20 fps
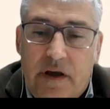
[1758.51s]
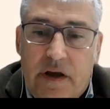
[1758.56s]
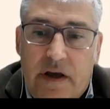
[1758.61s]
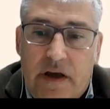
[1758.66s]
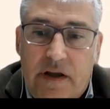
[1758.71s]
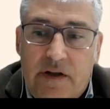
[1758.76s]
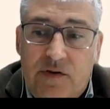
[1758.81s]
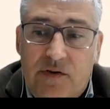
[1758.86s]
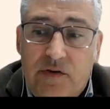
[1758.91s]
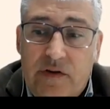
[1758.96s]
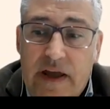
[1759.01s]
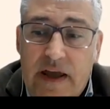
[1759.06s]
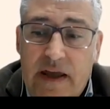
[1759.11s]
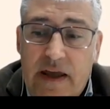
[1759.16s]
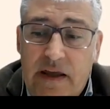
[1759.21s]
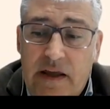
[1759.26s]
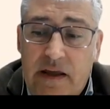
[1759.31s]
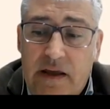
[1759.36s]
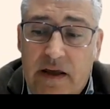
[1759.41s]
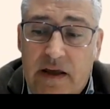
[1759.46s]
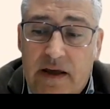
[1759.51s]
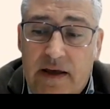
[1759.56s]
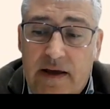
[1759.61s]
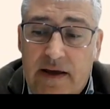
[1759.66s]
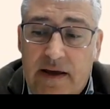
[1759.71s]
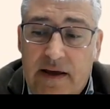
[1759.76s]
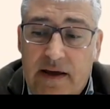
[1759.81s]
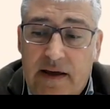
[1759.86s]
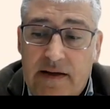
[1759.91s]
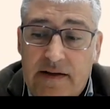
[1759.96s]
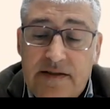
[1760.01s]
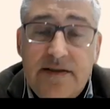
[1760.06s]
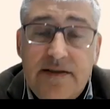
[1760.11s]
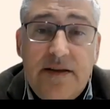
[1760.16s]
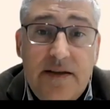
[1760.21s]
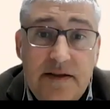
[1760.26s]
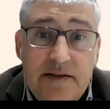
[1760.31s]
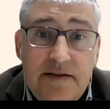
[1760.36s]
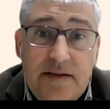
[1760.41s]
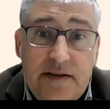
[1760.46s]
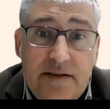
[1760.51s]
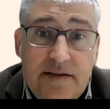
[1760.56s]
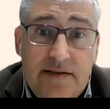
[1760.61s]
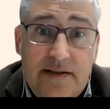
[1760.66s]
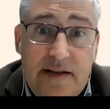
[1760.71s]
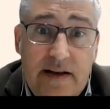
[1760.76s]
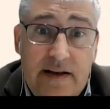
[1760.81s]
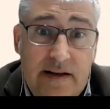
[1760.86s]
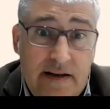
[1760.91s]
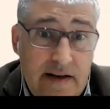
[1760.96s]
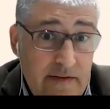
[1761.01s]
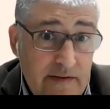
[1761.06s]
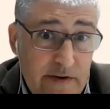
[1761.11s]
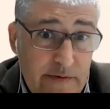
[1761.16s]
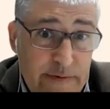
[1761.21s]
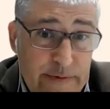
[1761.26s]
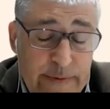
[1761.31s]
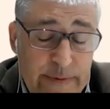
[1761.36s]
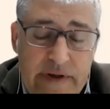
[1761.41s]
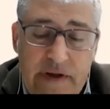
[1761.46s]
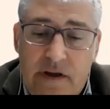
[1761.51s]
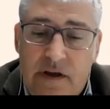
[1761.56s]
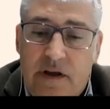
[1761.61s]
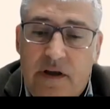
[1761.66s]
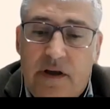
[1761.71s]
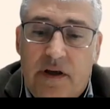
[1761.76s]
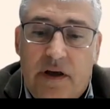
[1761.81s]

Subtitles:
and today she is still in level 3.